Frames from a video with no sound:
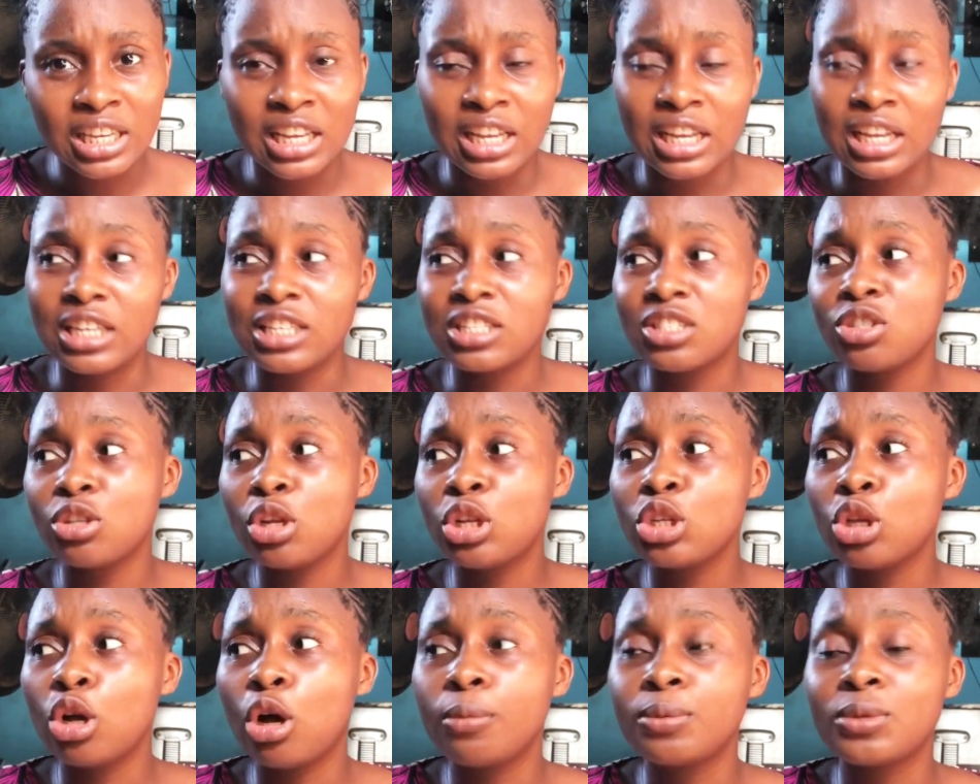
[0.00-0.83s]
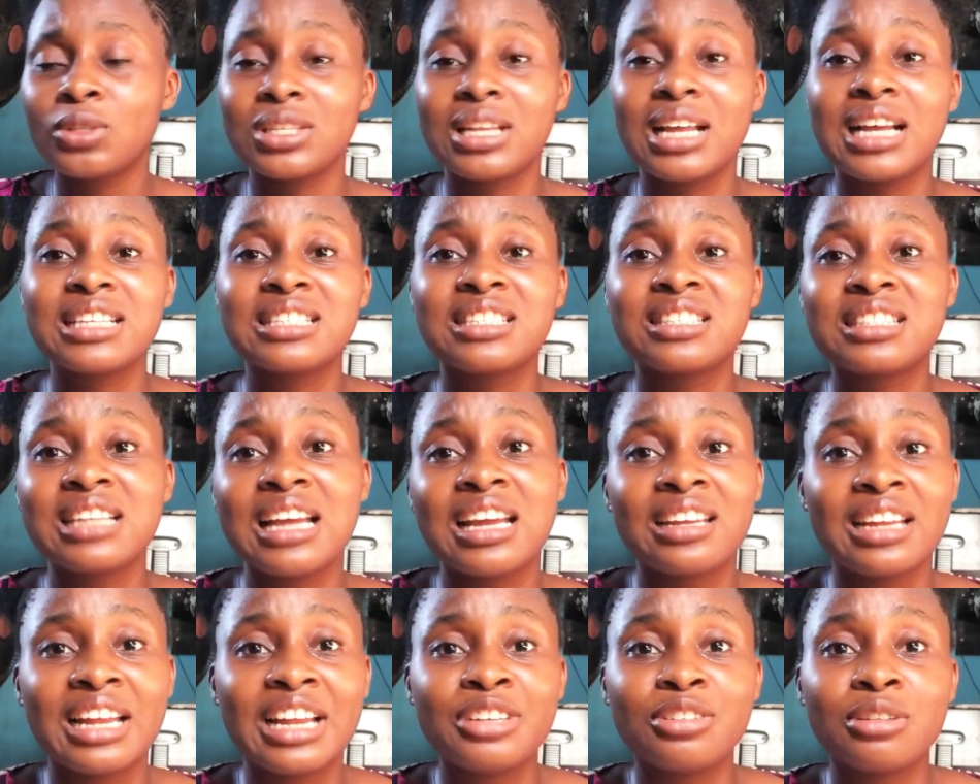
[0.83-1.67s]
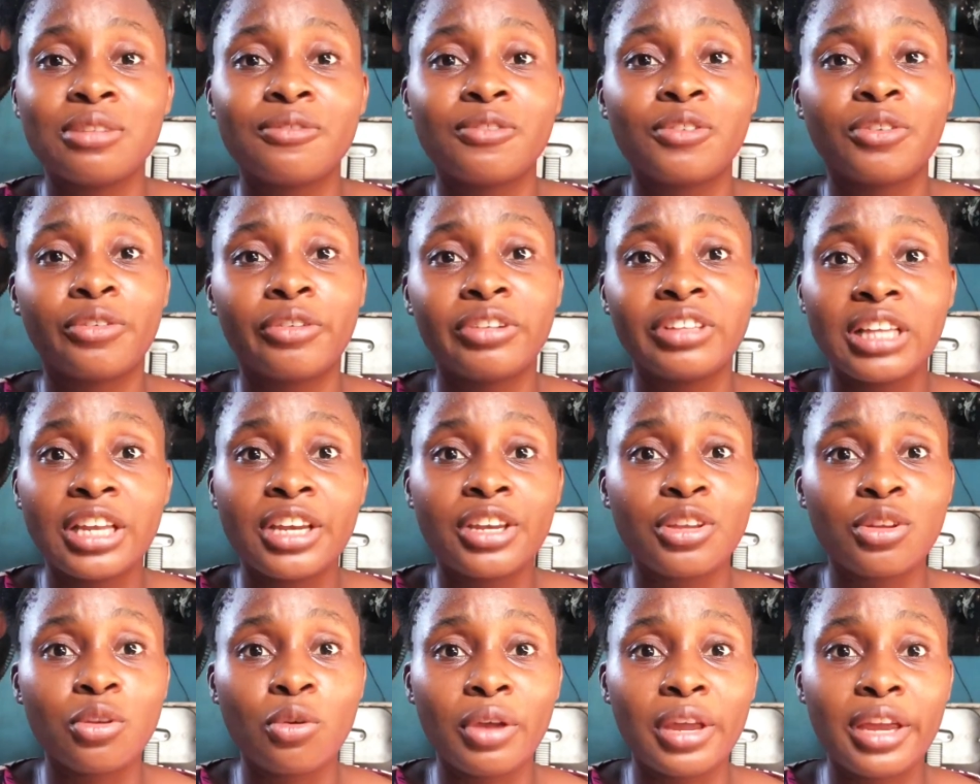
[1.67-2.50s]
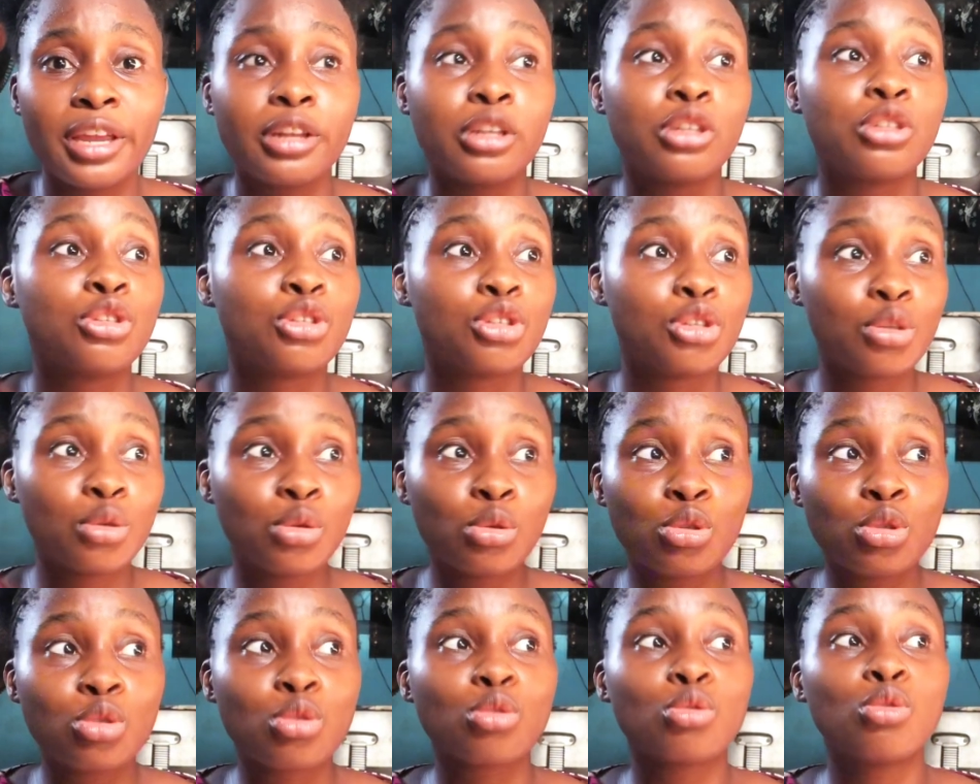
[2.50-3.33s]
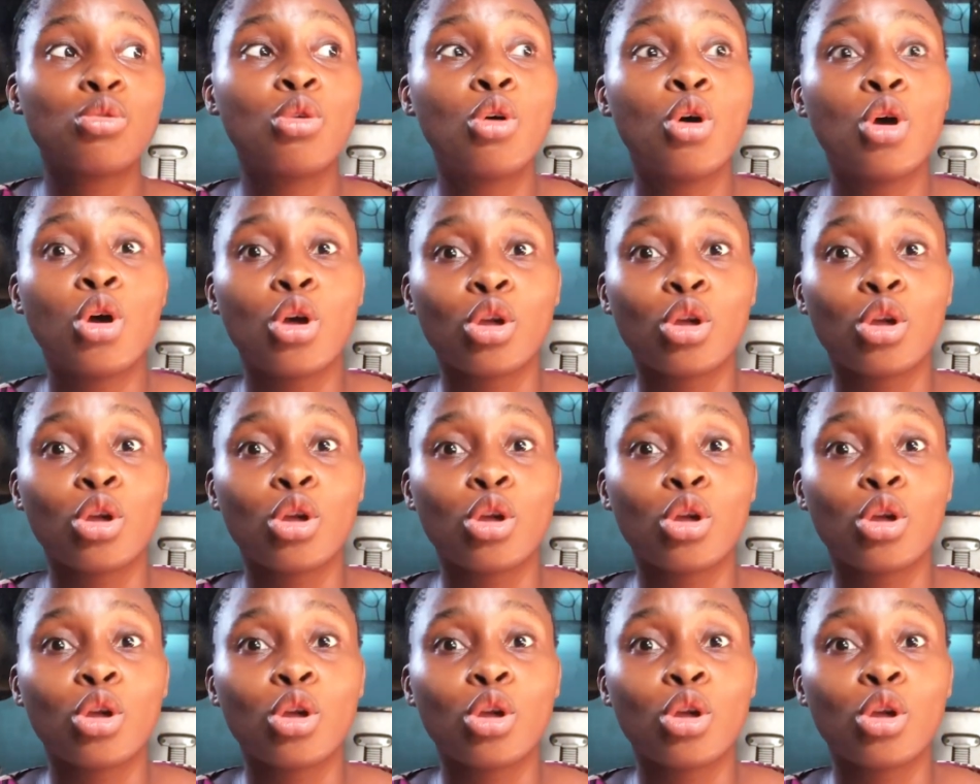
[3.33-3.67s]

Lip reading: it's not up to that standard you've created in your head due to